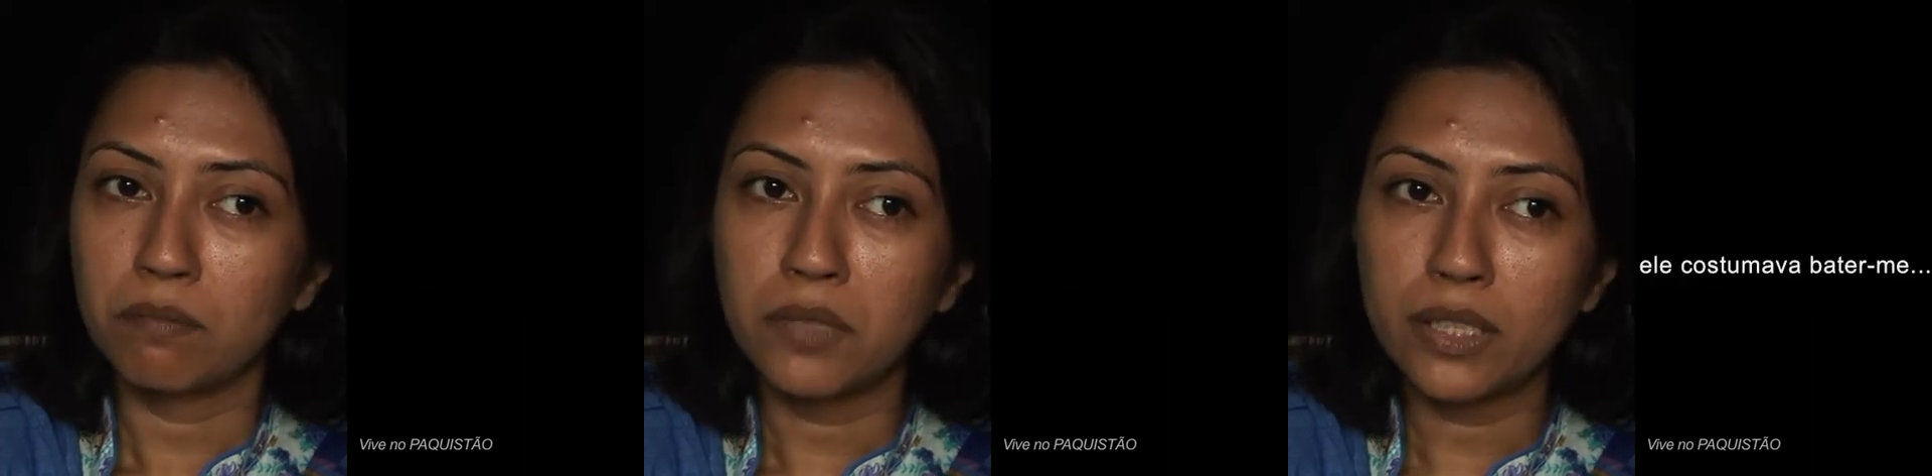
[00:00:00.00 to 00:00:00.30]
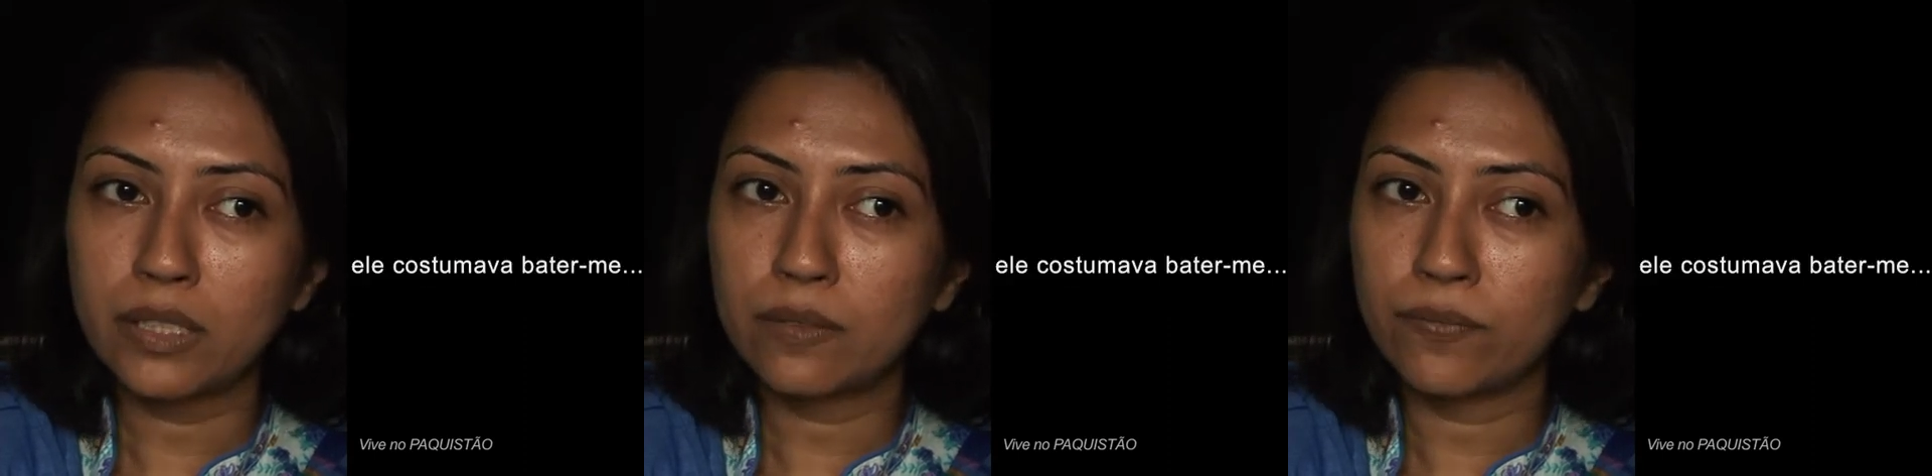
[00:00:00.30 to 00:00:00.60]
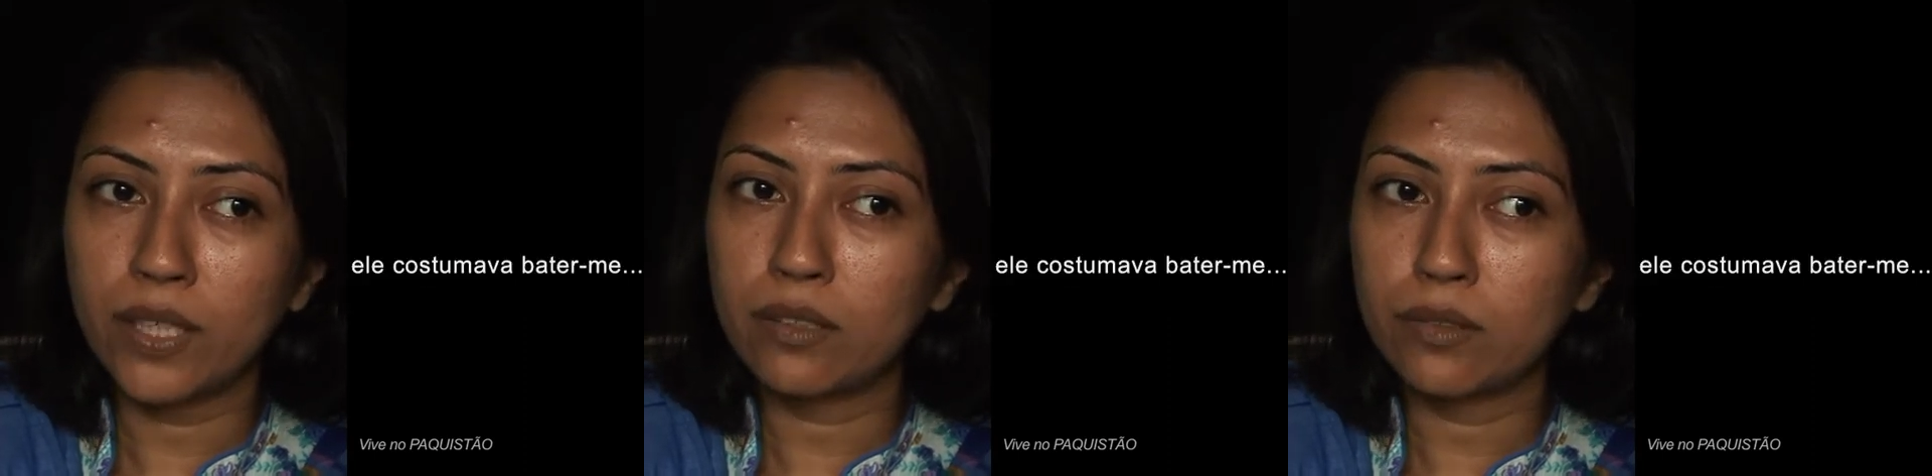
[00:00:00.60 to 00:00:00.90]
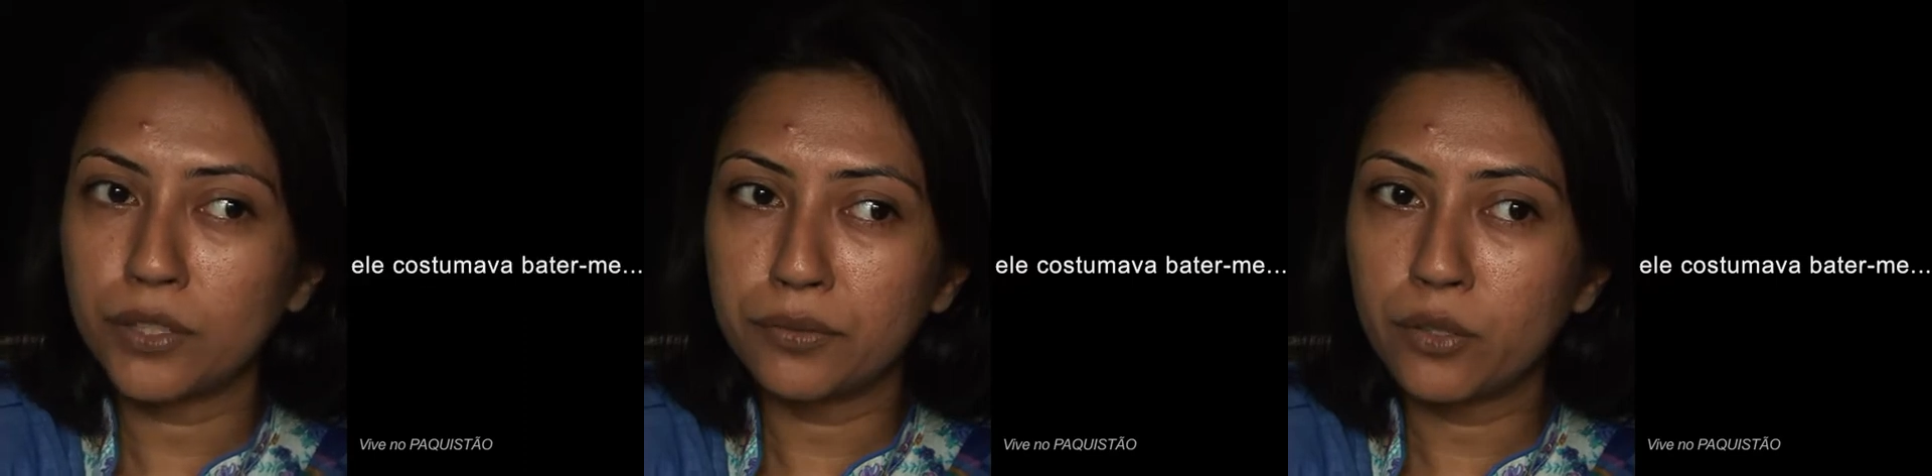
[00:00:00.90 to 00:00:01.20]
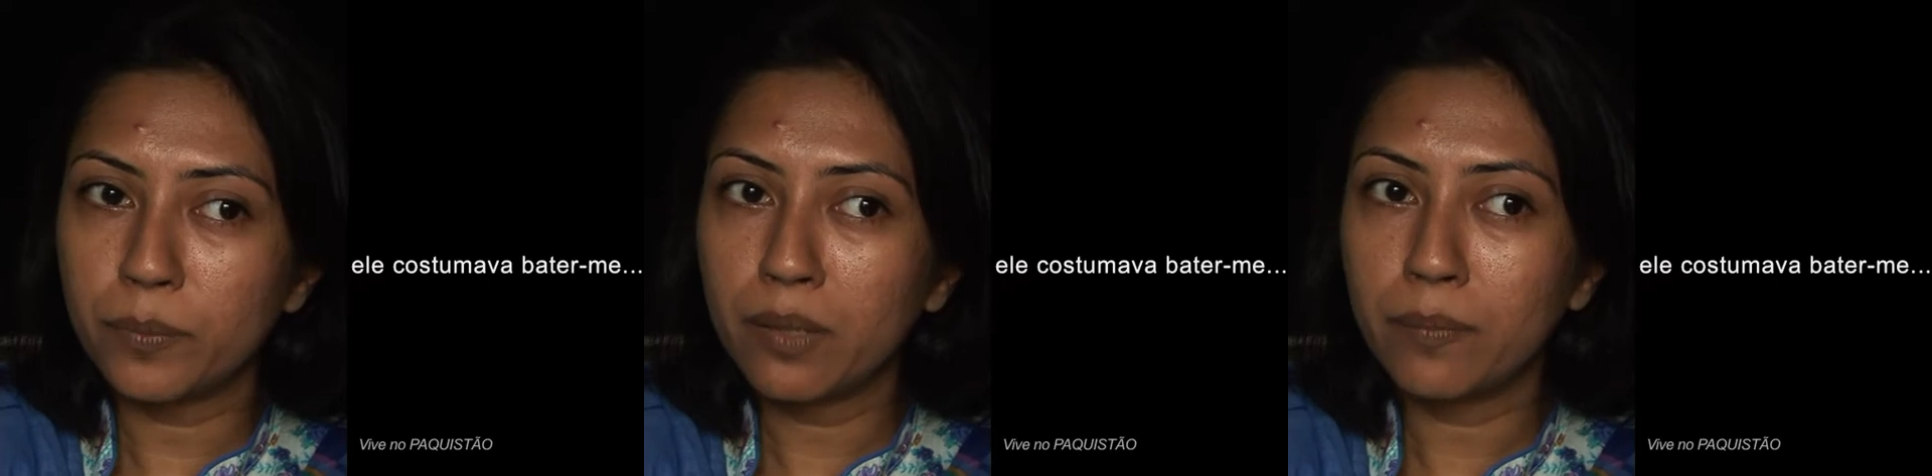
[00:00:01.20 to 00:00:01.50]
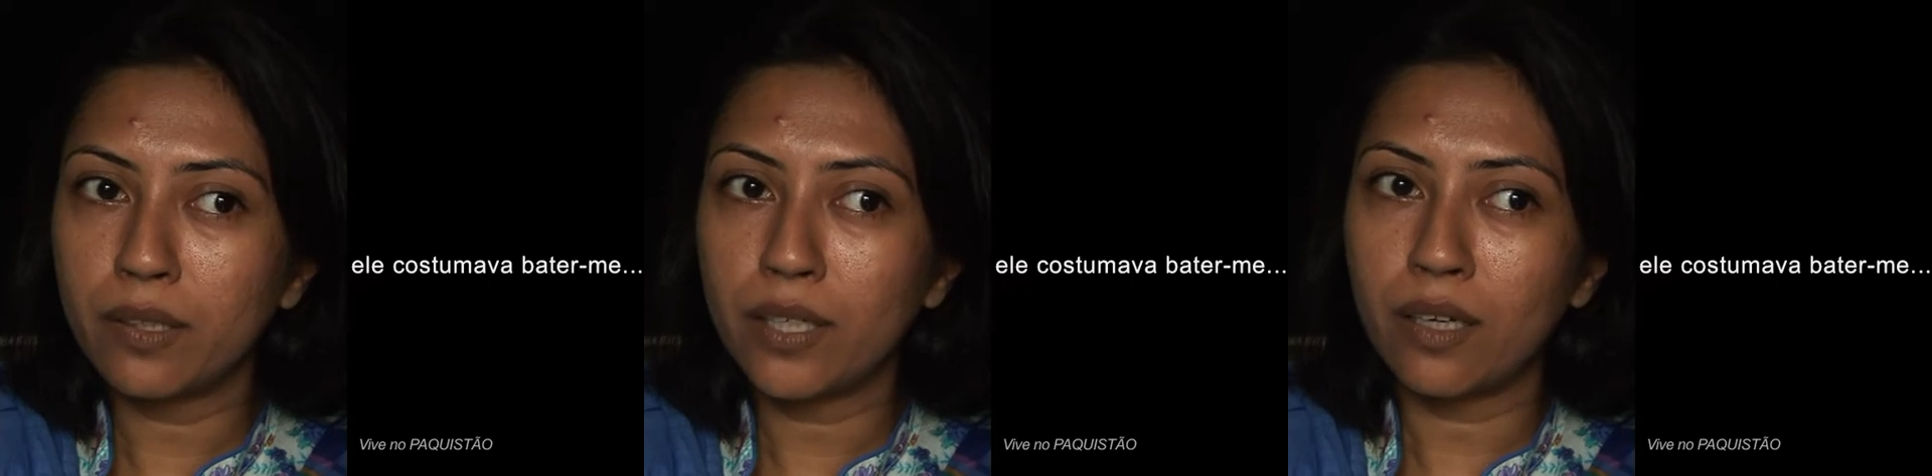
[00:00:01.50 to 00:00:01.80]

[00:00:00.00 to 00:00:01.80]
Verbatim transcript: My father used to beat me,